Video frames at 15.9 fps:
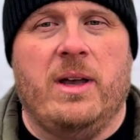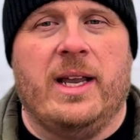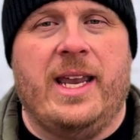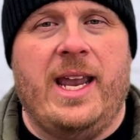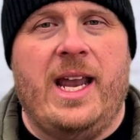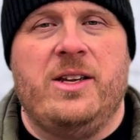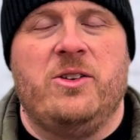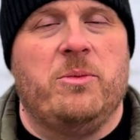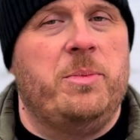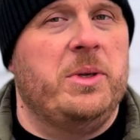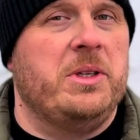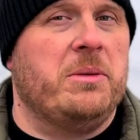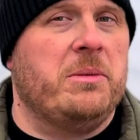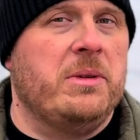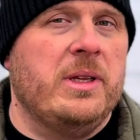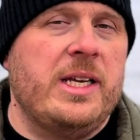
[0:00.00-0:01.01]
Again, you're
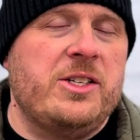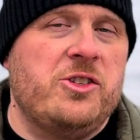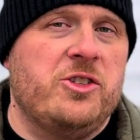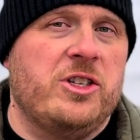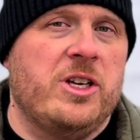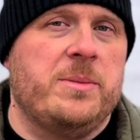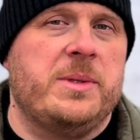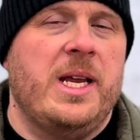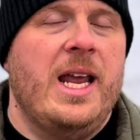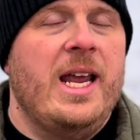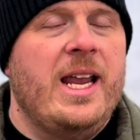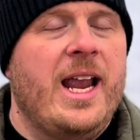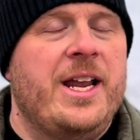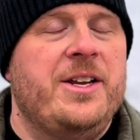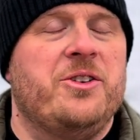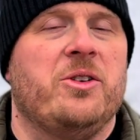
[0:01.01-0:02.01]
building relationships
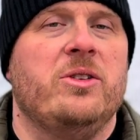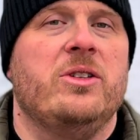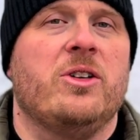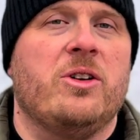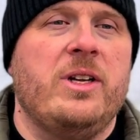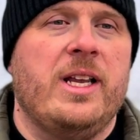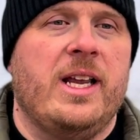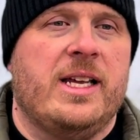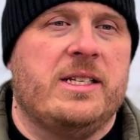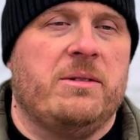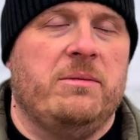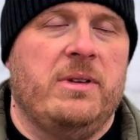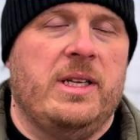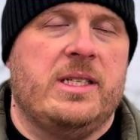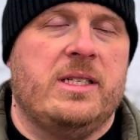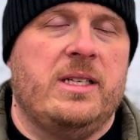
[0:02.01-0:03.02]
and you're learning as it
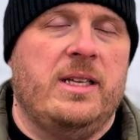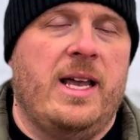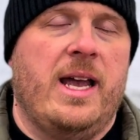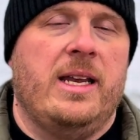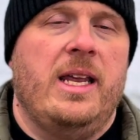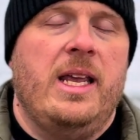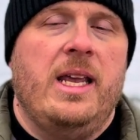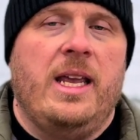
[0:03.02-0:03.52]
relates to that.